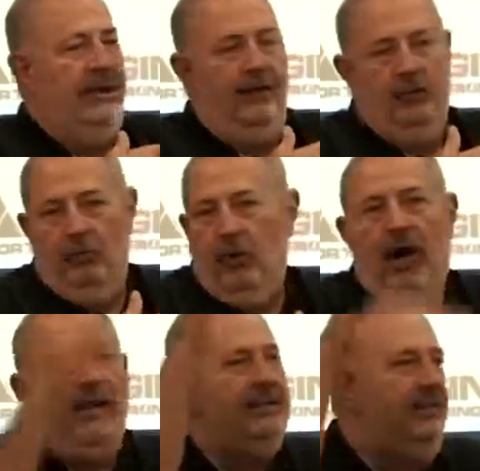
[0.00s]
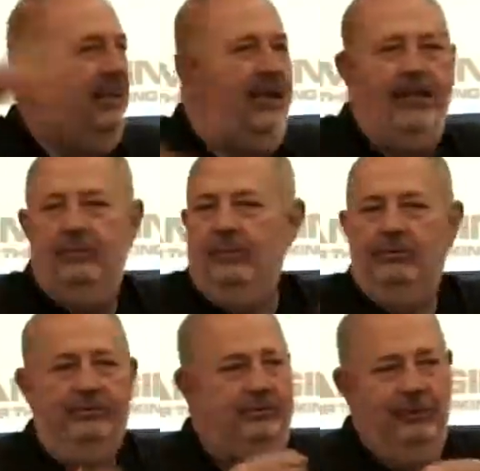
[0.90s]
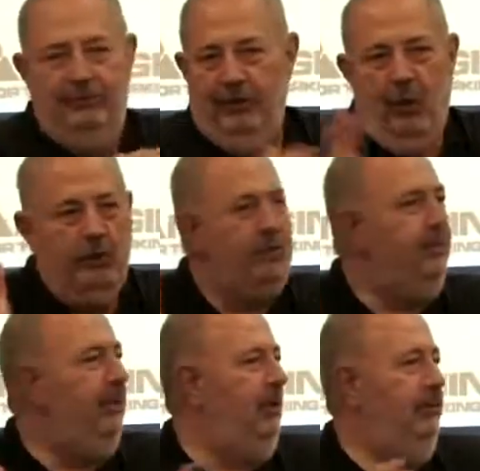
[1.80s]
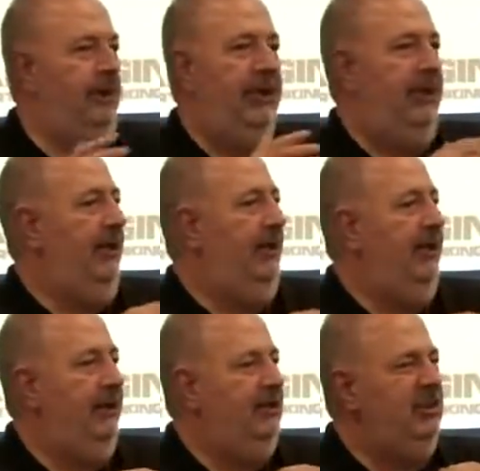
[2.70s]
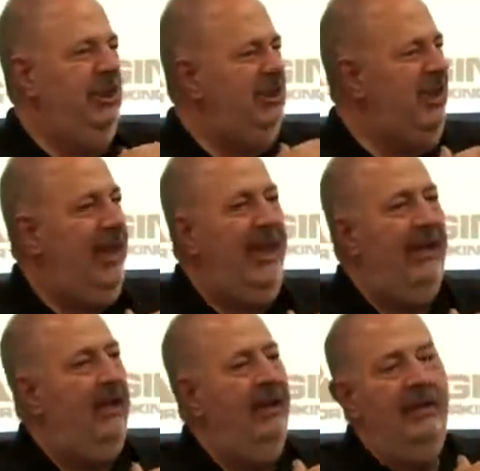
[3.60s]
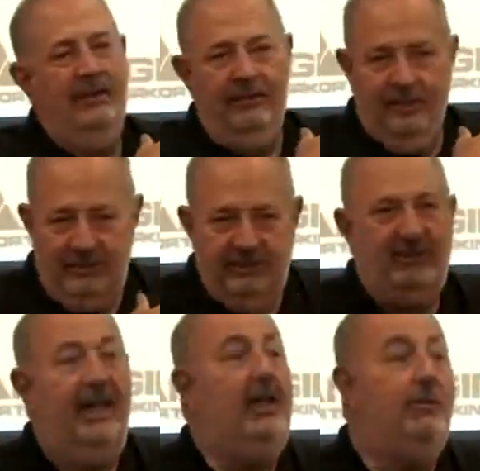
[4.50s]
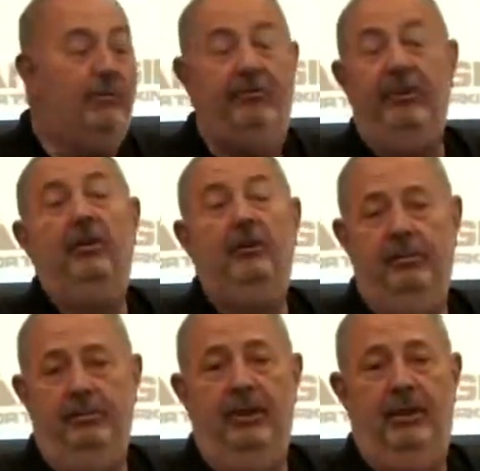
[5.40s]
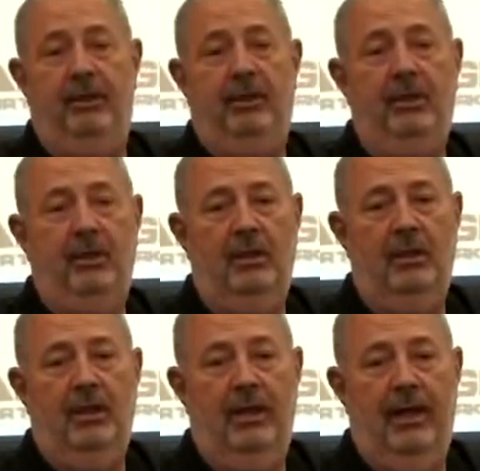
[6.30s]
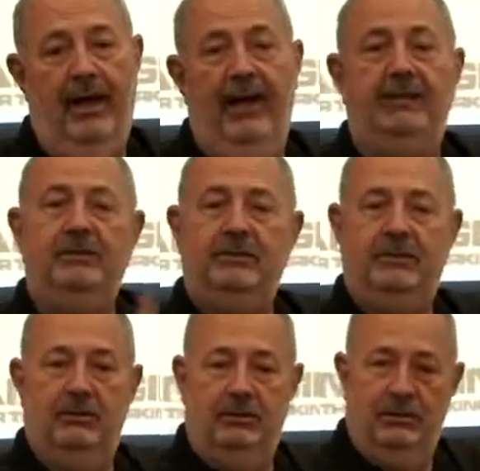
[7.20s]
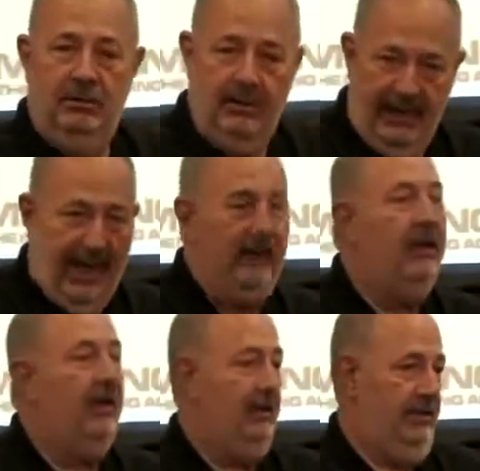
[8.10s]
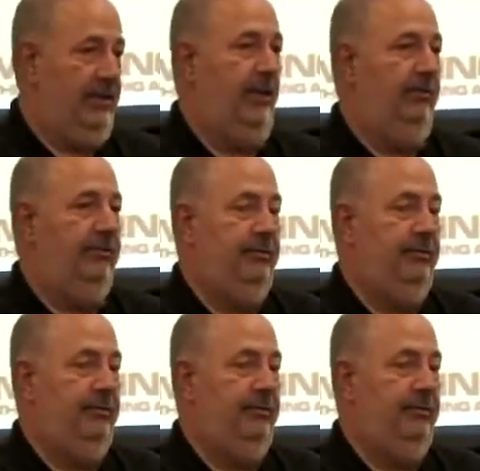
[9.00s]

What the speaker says: and the rise time of notes being played. It just had the same feel to me as the analog itself.